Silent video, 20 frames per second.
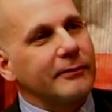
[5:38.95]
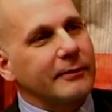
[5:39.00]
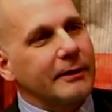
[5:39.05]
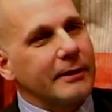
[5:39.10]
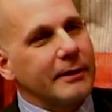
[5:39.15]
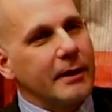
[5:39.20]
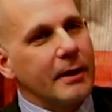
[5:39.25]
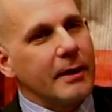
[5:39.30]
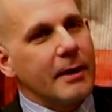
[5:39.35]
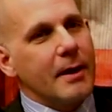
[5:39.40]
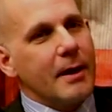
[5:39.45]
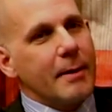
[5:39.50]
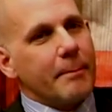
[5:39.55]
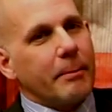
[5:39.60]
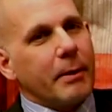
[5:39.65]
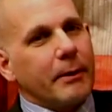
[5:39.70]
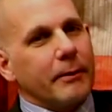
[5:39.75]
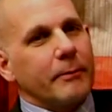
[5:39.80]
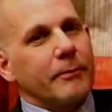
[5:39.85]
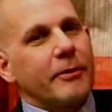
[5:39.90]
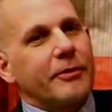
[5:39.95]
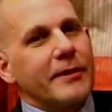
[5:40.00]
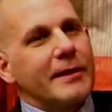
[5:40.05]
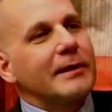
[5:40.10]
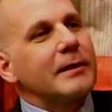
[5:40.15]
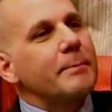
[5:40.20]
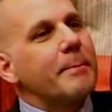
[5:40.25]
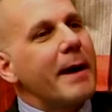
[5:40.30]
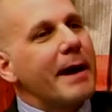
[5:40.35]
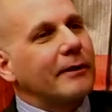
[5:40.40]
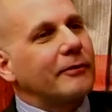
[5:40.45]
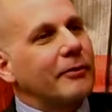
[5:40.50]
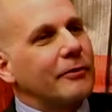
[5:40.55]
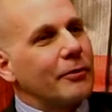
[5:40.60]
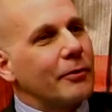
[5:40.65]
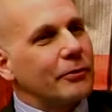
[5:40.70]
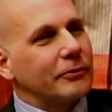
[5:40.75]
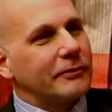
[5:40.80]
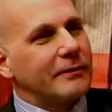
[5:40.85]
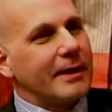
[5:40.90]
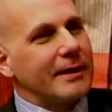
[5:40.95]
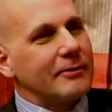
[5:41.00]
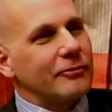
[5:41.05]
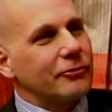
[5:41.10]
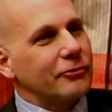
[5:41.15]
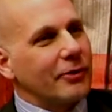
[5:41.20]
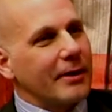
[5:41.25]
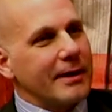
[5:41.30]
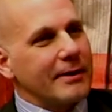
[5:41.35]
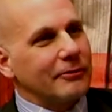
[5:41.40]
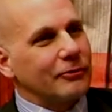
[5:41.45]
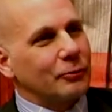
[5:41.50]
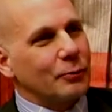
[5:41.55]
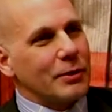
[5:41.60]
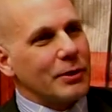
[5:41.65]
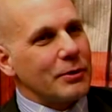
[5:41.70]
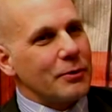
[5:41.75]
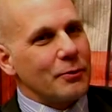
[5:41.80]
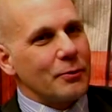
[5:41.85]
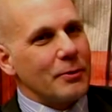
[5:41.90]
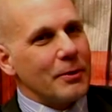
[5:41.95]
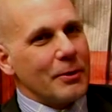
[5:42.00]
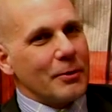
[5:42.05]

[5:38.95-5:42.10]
Yeah. And, but thinking back to those days, Trace, when